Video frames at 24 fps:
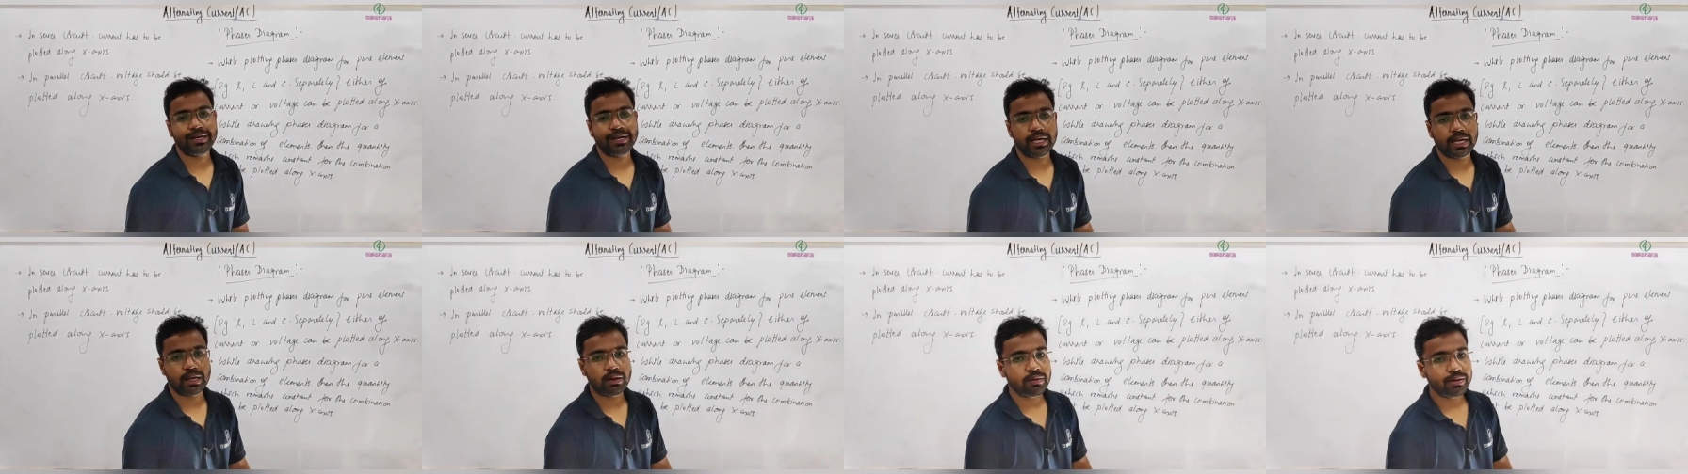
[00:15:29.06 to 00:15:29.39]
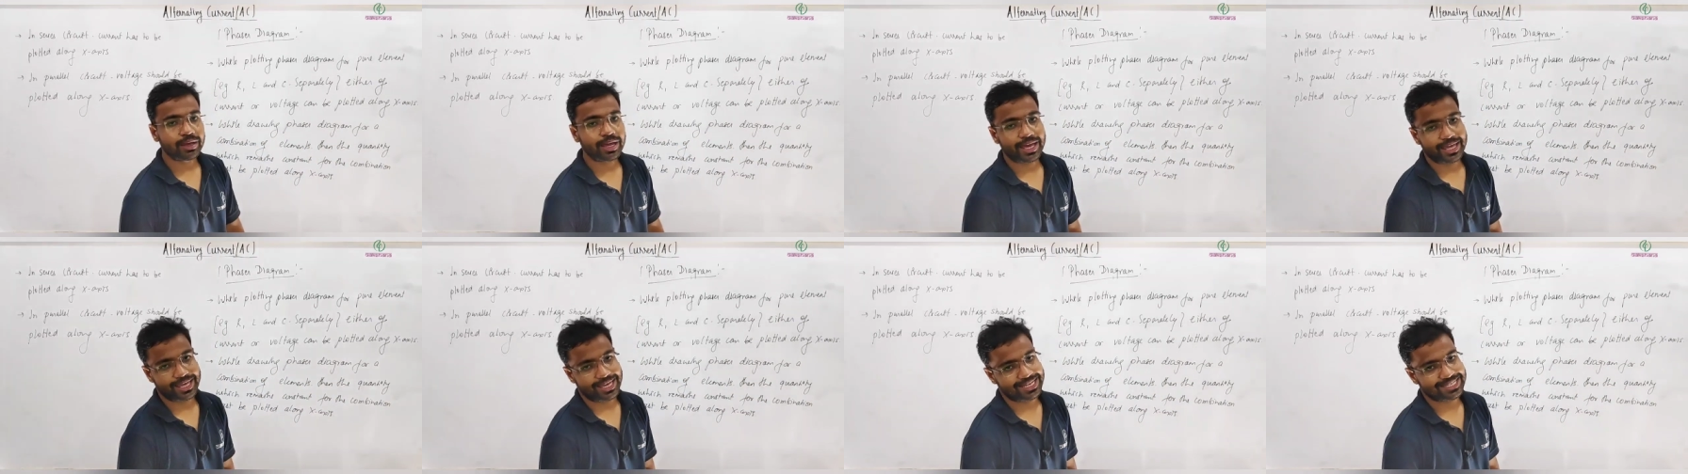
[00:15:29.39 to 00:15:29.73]

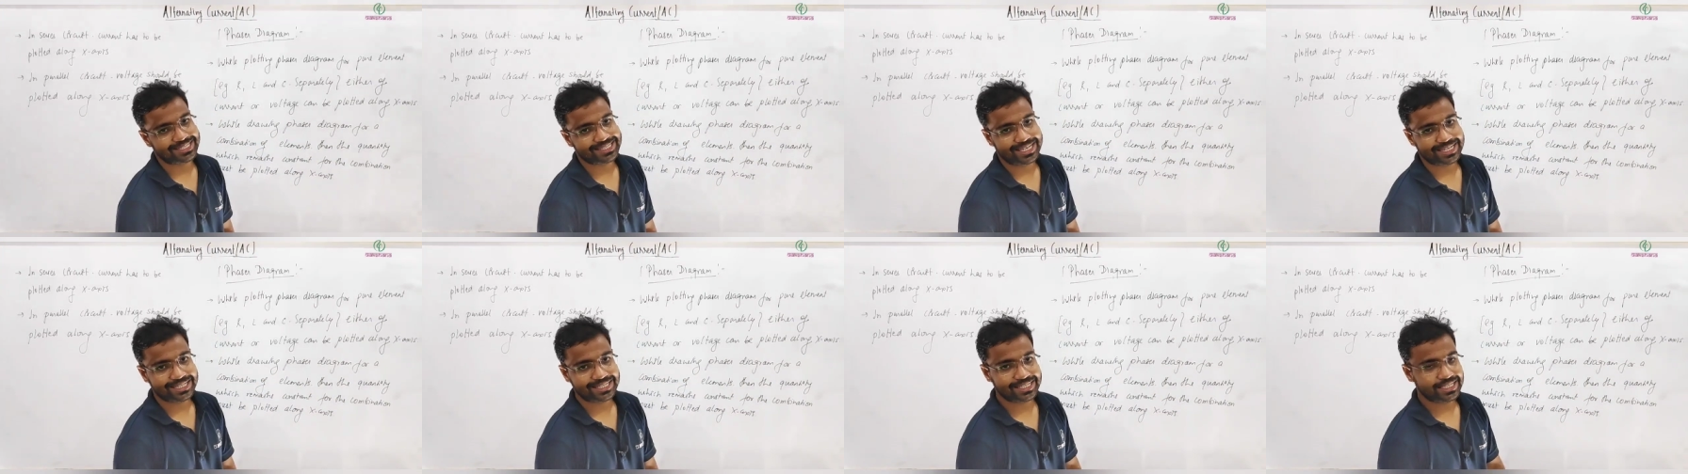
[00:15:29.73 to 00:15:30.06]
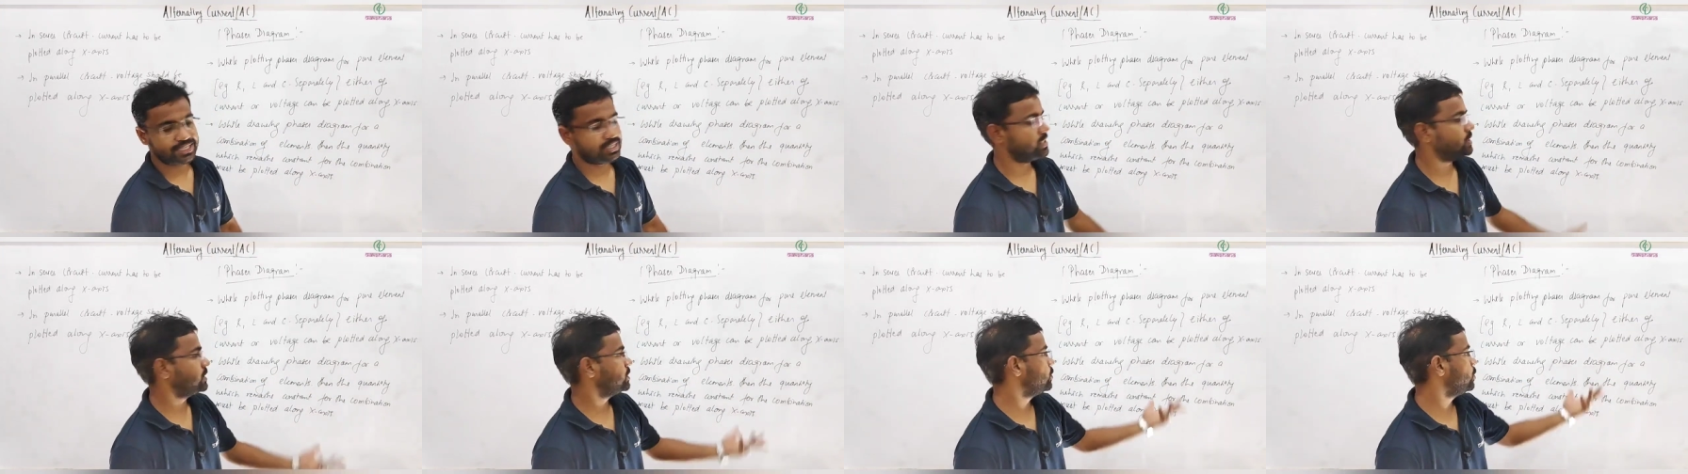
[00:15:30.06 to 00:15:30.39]
along
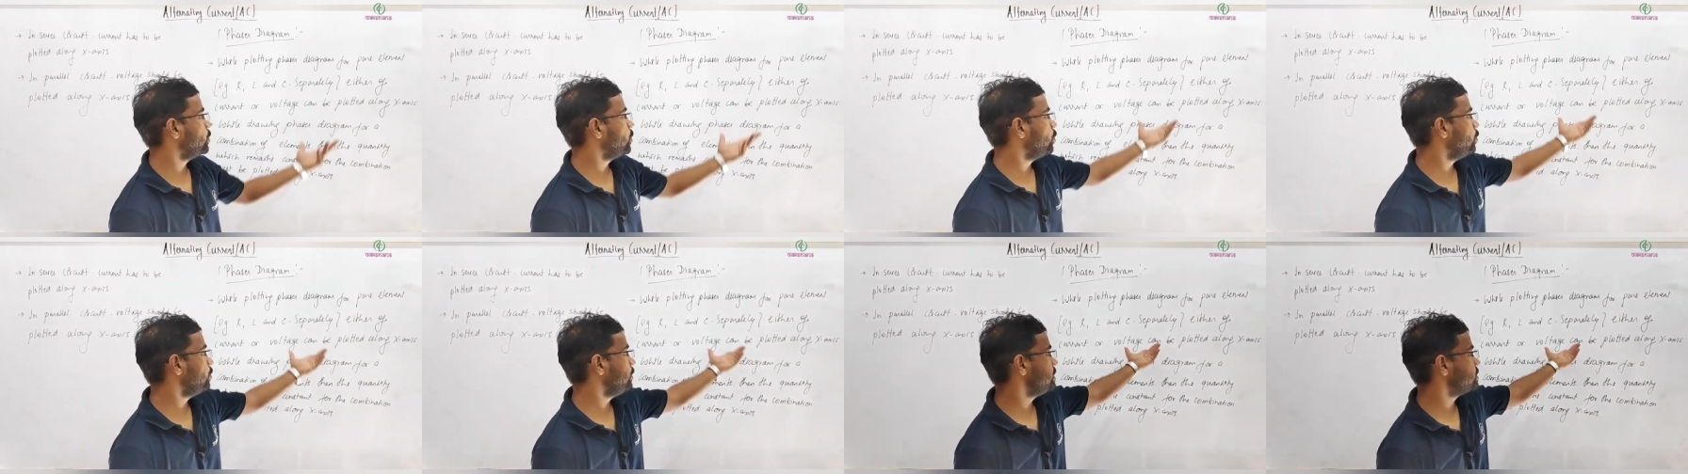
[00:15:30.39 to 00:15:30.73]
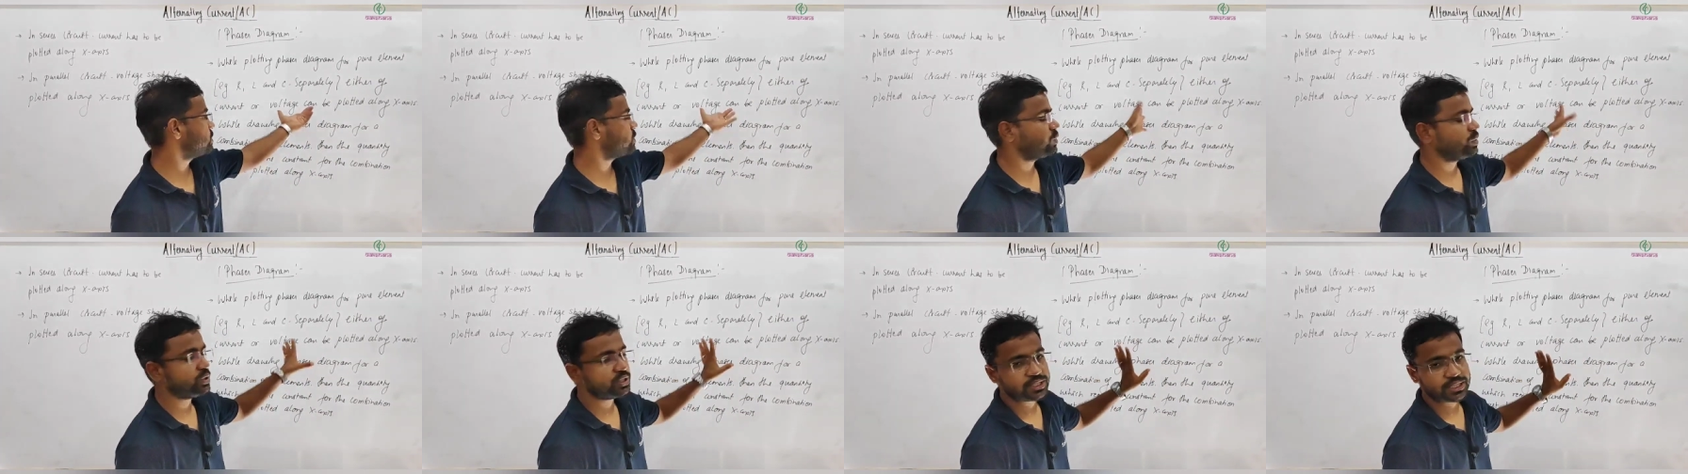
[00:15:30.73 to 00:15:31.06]
x-axis. No
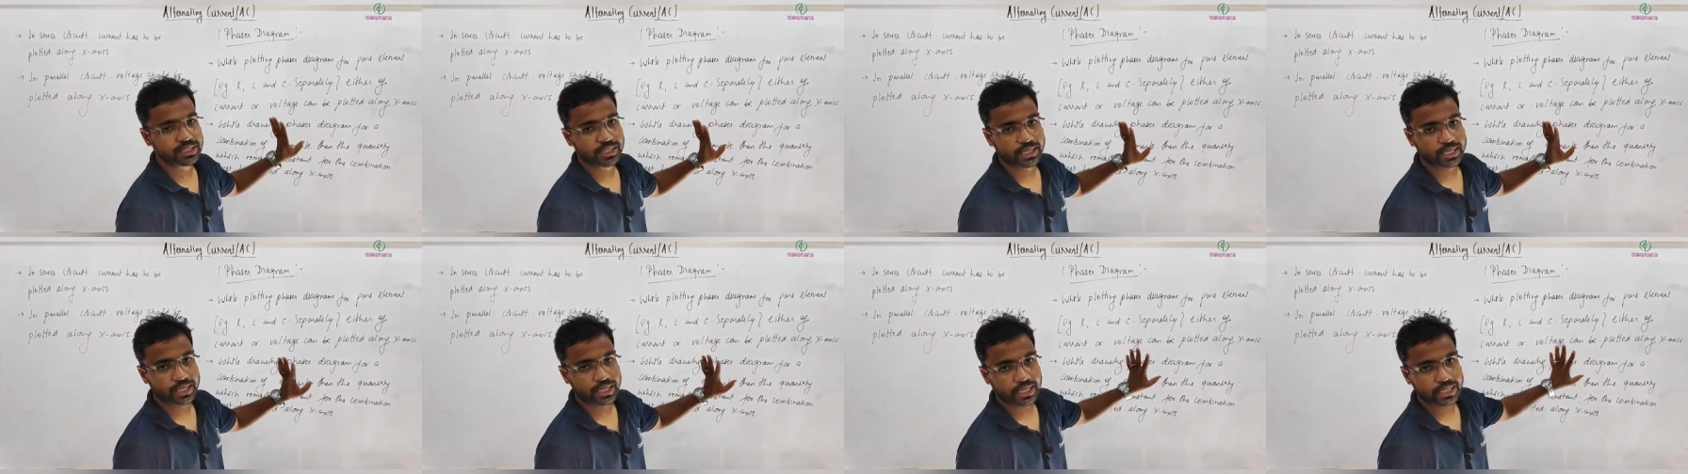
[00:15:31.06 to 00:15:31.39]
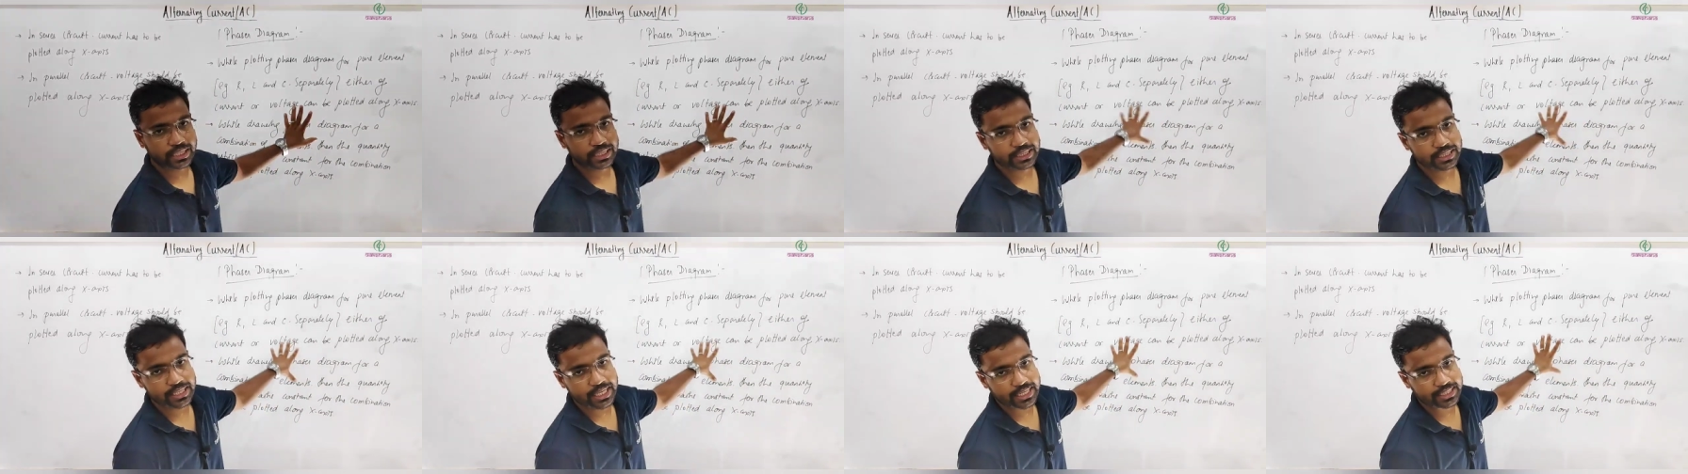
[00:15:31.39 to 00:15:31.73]
issue is there
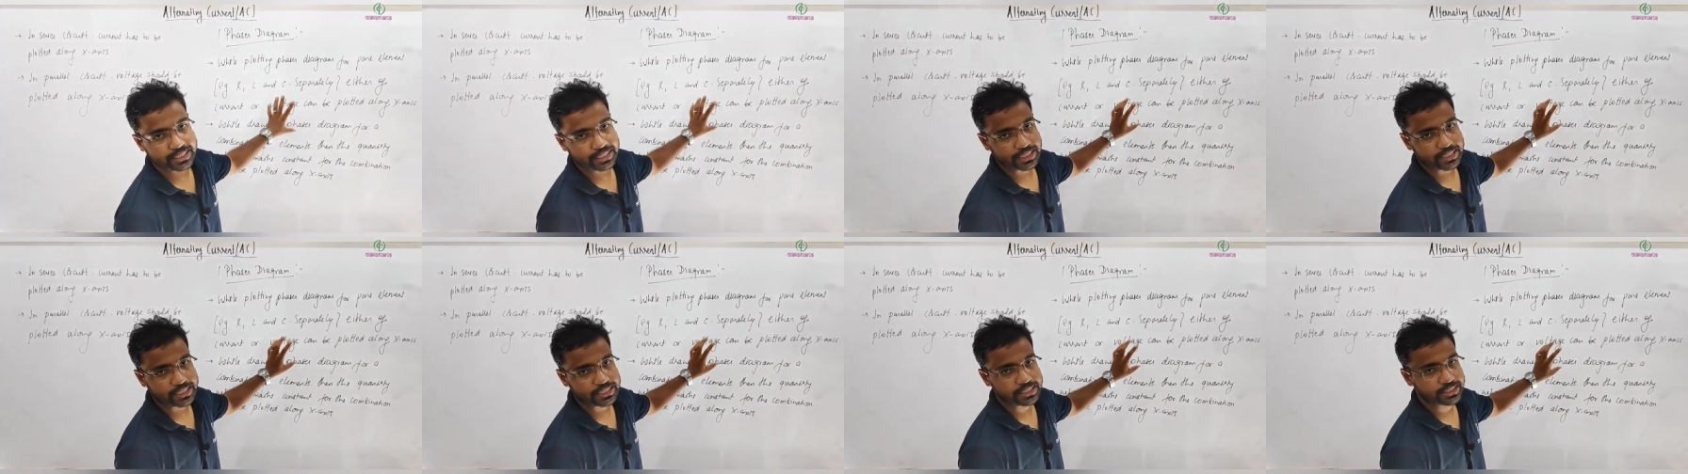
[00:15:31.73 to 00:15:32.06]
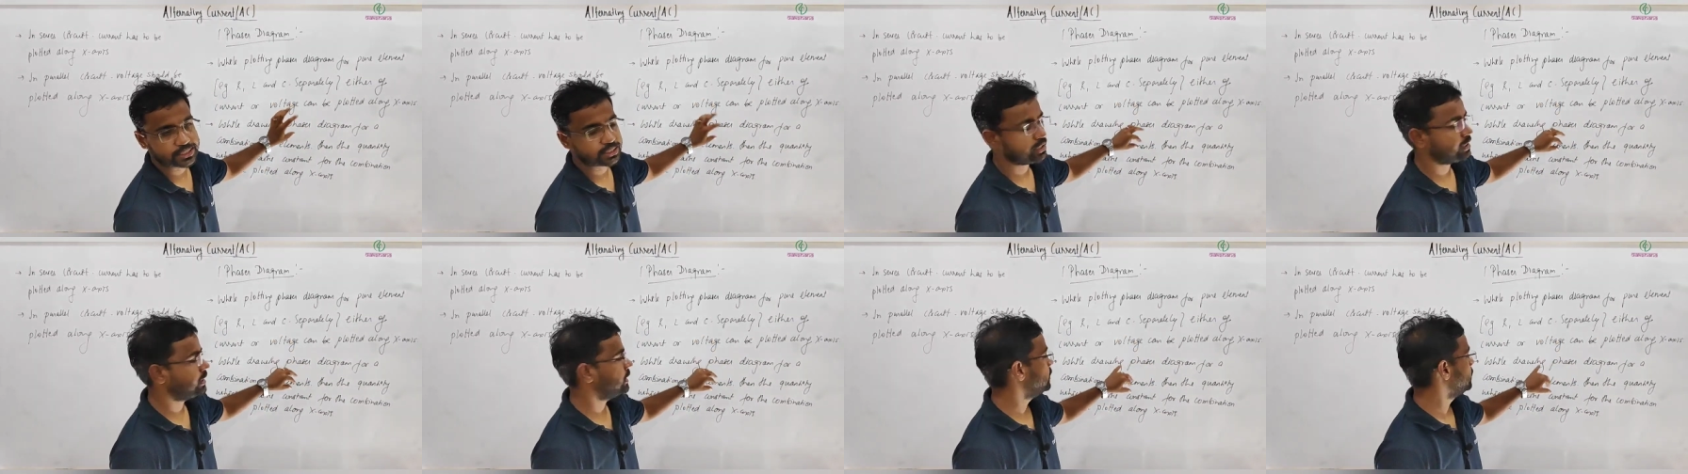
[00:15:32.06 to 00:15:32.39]
in that case.